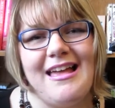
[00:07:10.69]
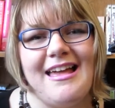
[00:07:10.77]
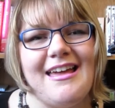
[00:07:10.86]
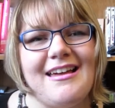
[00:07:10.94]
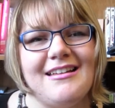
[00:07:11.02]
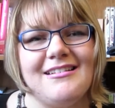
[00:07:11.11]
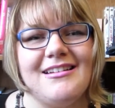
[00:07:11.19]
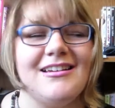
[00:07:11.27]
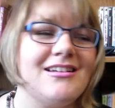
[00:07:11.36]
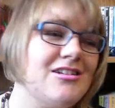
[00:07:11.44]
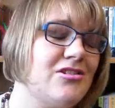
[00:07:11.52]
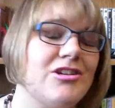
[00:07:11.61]
And
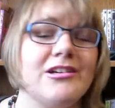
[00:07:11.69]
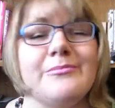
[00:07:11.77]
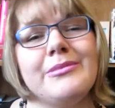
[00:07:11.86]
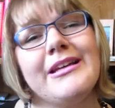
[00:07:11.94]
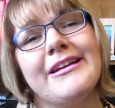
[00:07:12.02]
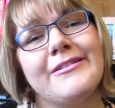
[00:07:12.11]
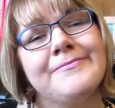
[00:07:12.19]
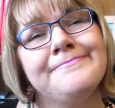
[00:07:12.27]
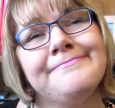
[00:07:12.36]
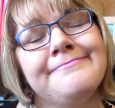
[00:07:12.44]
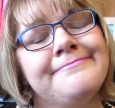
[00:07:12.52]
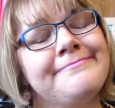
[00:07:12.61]
Chuck and Blair,
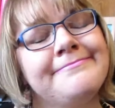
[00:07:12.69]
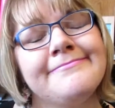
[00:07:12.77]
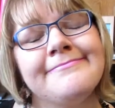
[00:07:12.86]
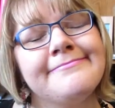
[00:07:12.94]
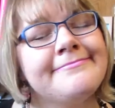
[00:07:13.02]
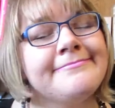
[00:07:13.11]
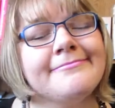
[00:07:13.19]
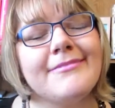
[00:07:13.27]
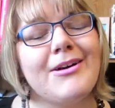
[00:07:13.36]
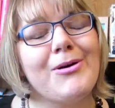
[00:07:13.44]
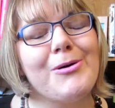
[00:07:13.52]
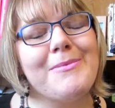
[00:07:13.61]

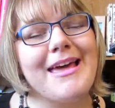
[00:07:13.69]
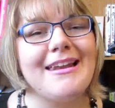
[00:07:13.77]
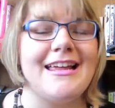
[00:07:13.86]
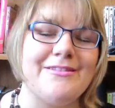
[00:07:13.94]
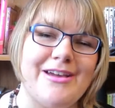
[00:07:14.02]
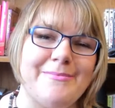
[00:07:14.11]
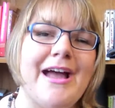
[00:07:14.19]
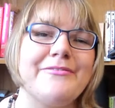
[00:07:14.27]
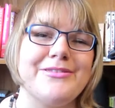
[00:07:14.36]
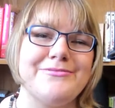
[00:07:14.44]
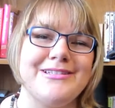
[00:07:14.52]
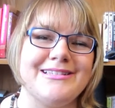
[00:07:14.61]
oh man. Anyway, I'm
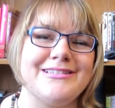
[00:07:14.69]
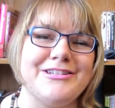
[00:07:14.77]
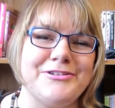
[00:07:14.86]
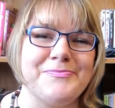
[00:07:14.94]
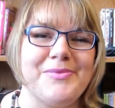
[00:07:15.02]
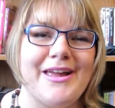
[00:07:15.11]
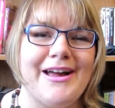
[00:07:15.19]
halfway through season 2,